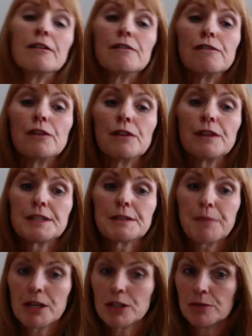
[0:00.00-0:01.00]
for the
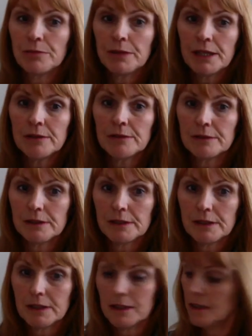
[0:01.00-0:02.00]
special meal.
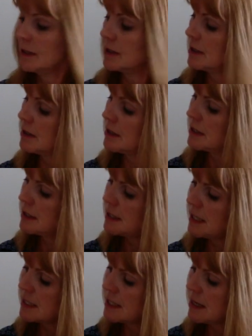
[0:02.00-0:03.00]
Just
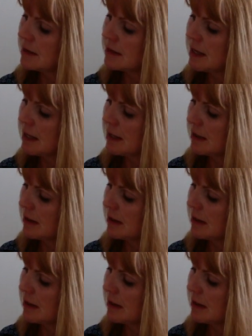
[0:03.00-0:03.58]
see it down there.